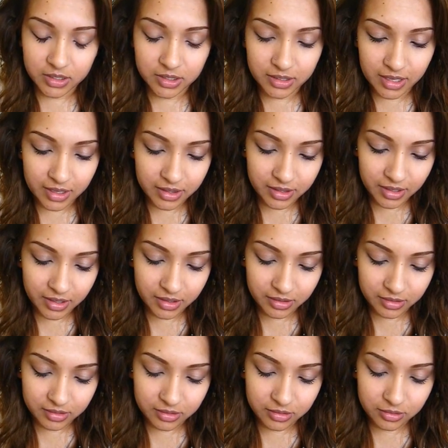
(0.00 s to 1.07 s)

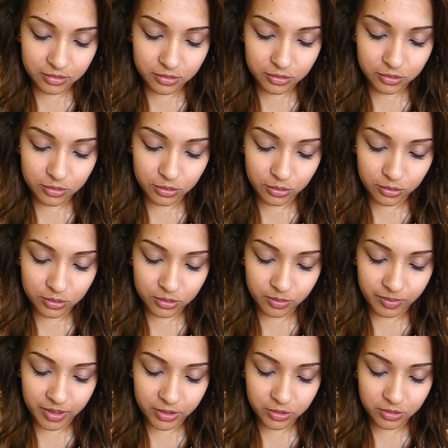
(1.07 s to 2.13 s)
nothing too
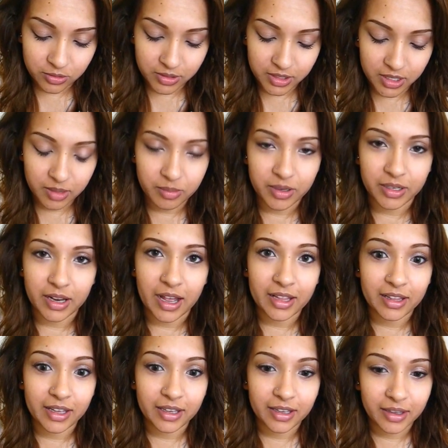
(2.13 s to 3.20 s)
special really, but
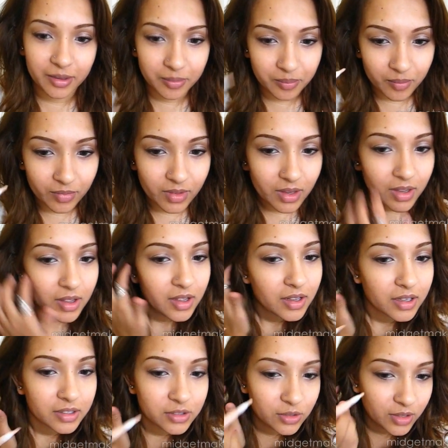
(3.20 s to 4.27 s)
I like it
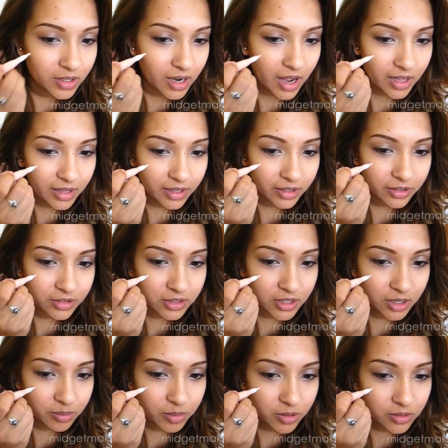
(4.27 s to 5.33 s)
because you can highlight your
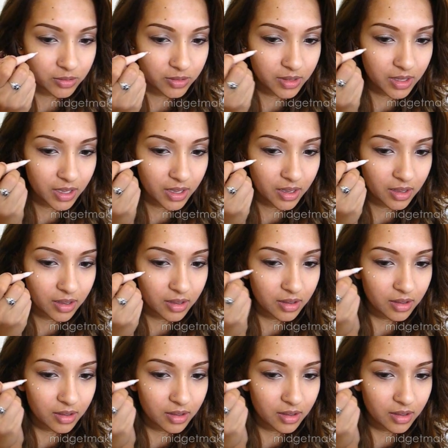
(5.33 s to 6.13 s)
cheekbones with it.